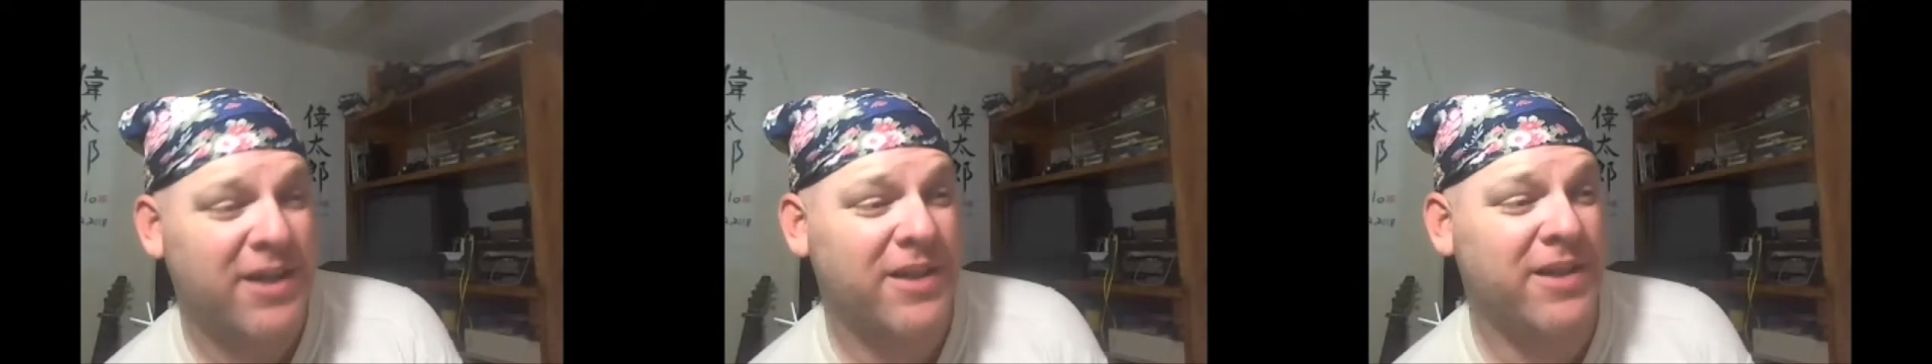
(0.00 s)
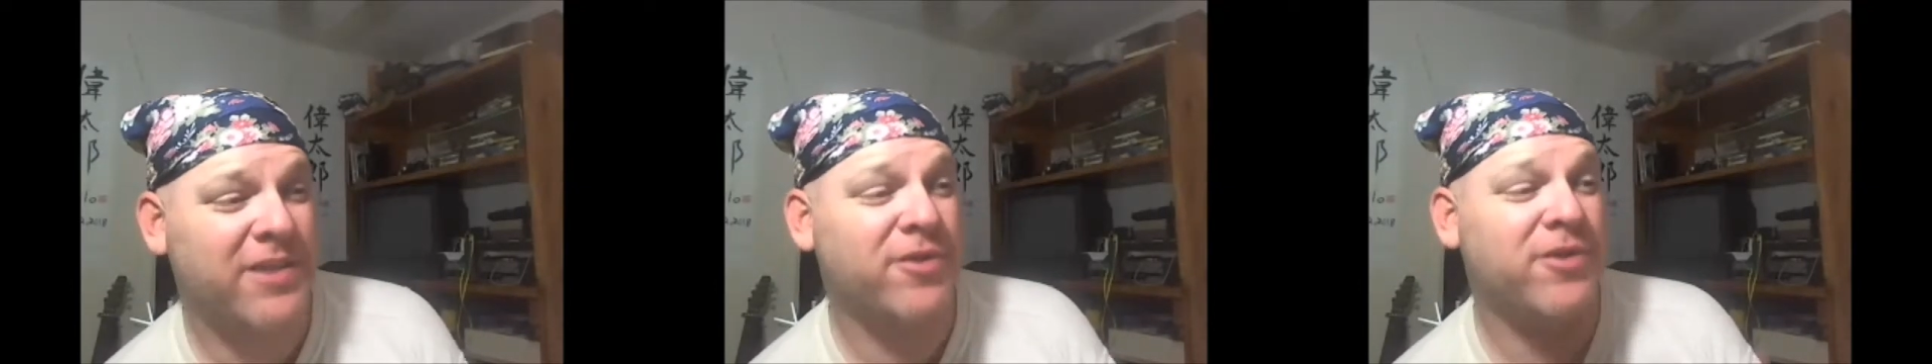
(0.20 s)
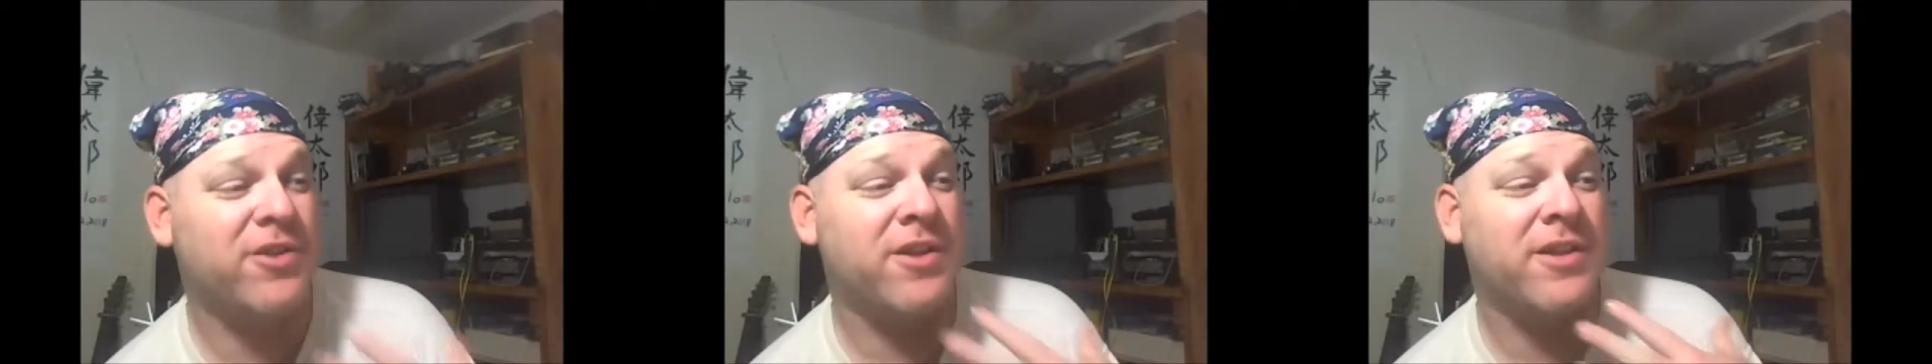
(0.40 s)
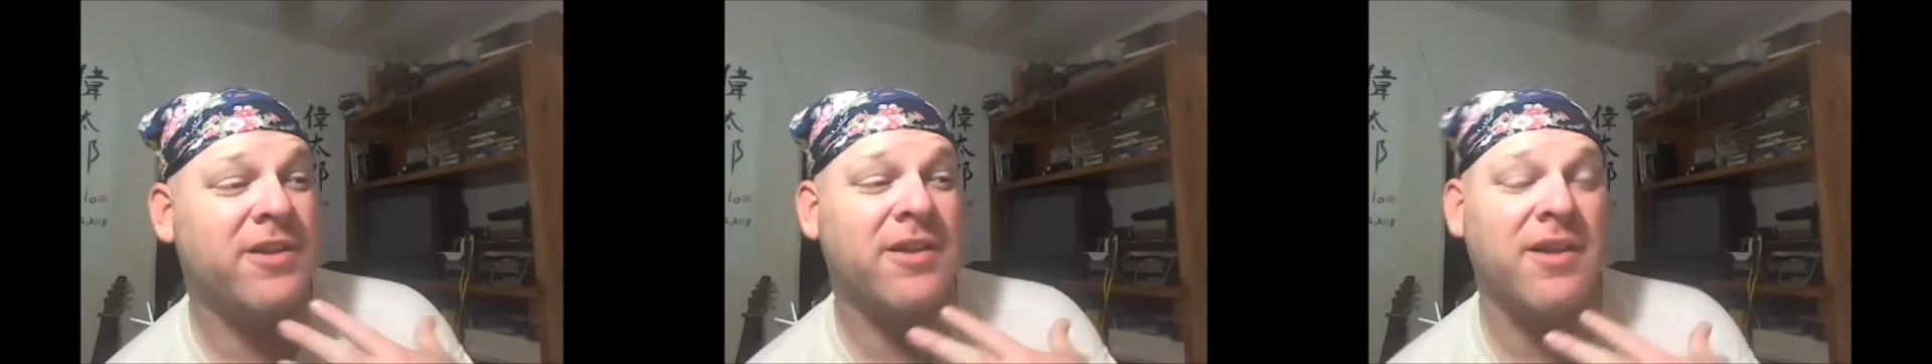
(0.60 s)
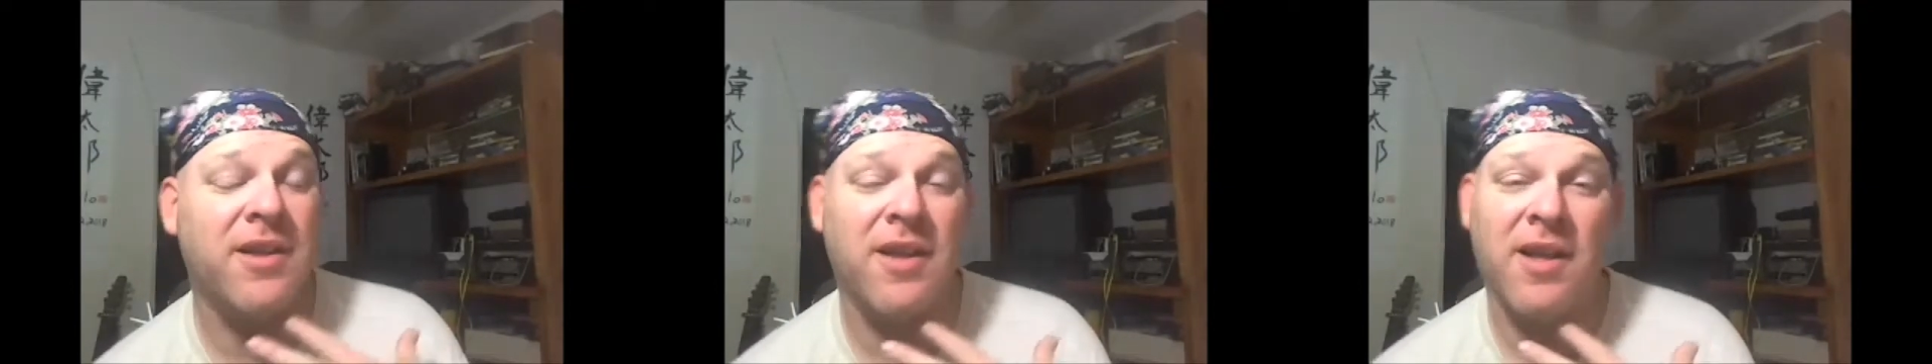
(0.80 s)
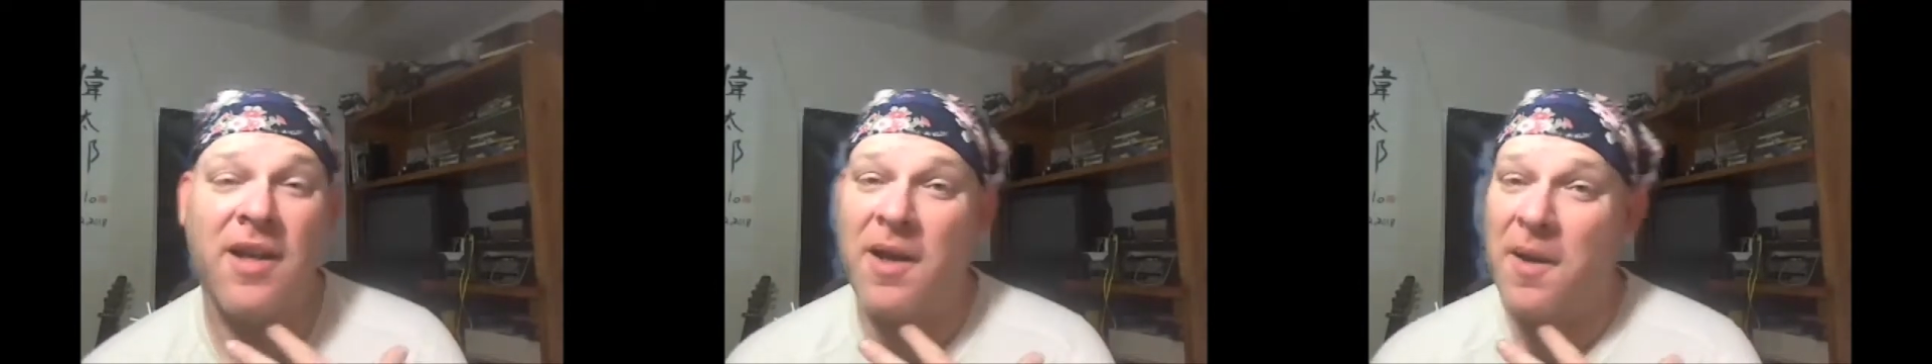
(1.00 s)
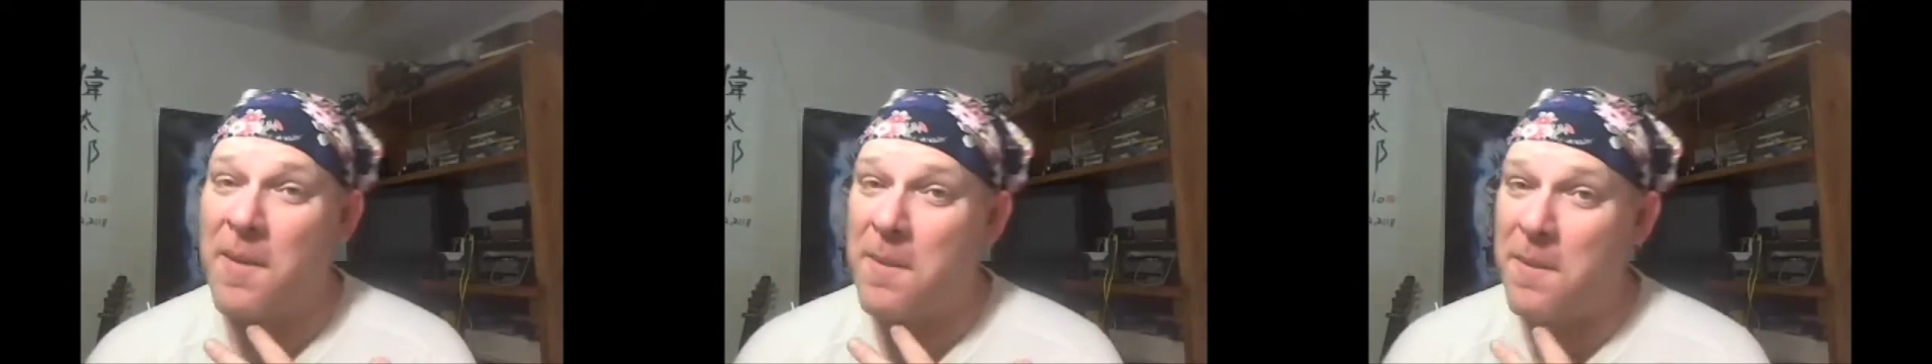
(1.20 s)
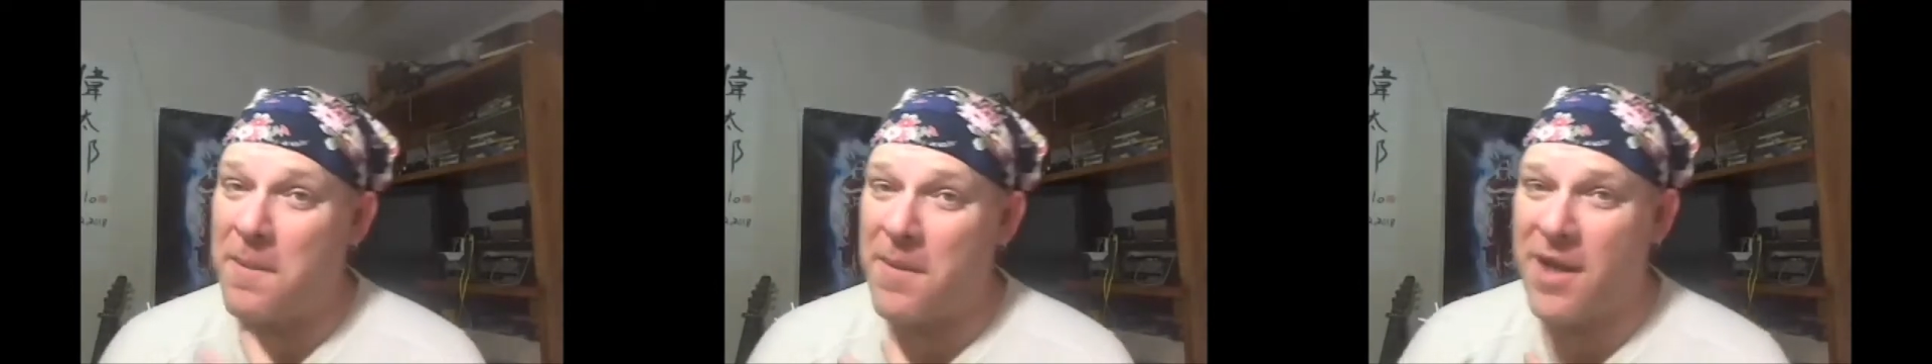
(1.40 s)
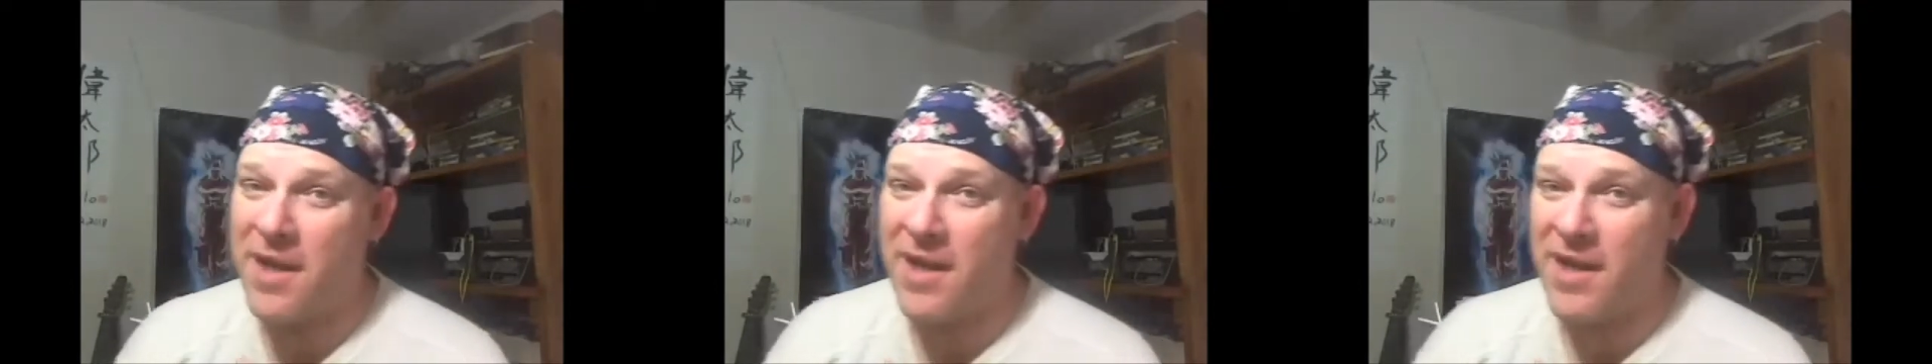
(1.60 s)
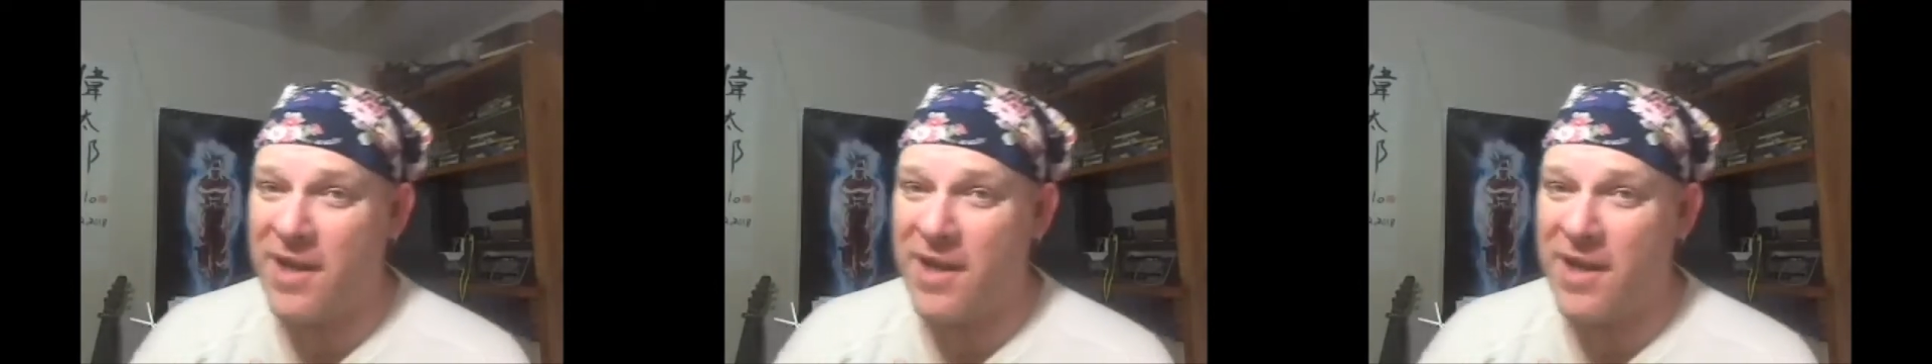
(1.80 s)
These are just my